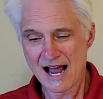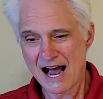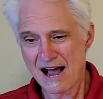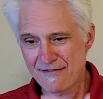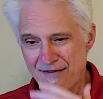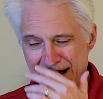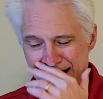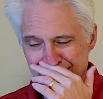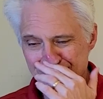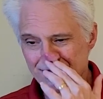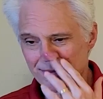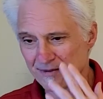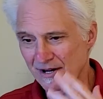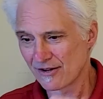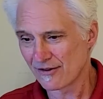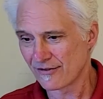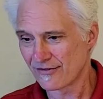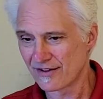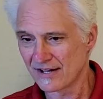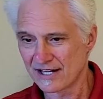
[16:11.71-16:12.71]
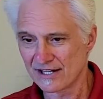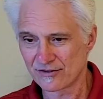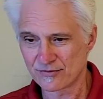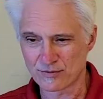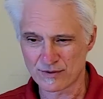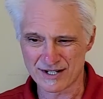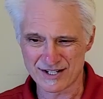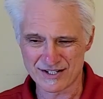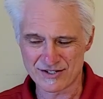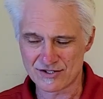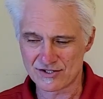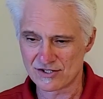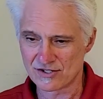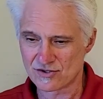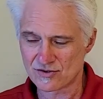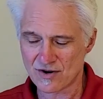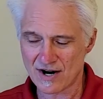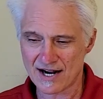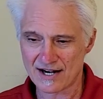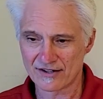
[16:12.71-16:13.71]
I've had some other things where you
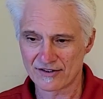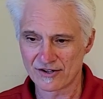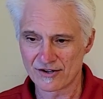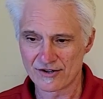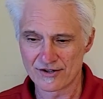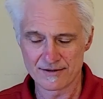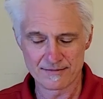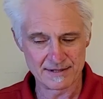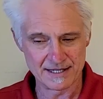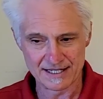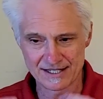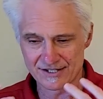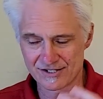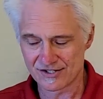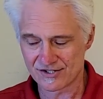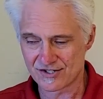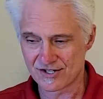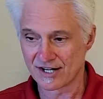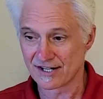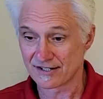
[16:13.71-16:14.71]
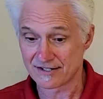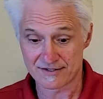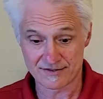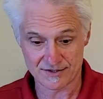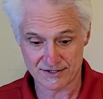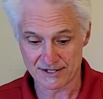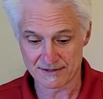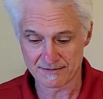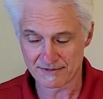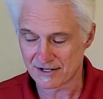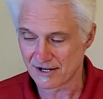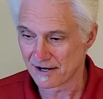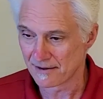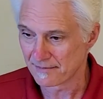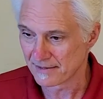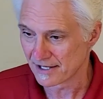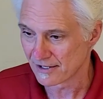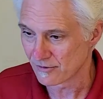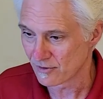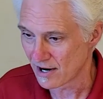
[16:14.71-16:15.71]
try to load them and it just doesn't seem to
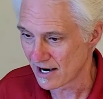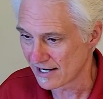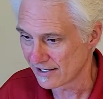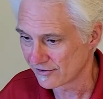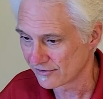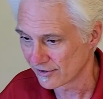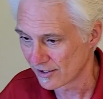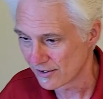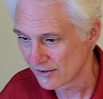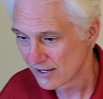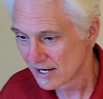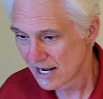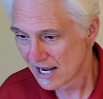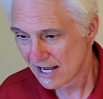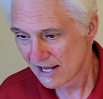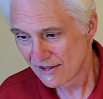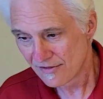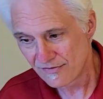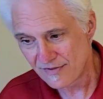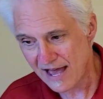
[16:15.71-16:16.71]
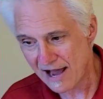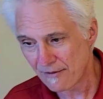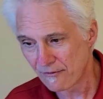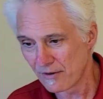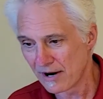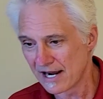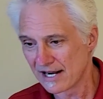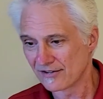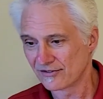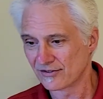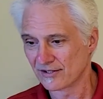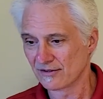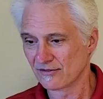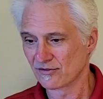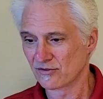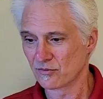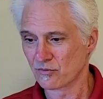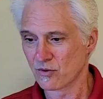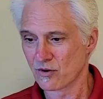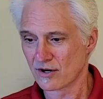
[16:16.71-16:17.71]
come in right. So that way
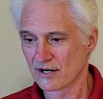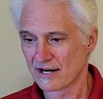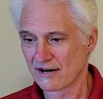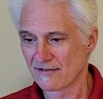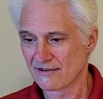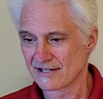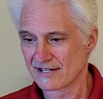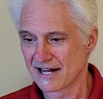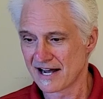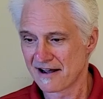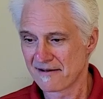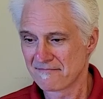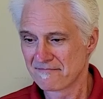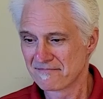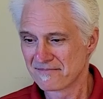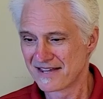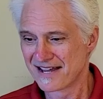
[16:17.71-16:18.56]
seems to work every time.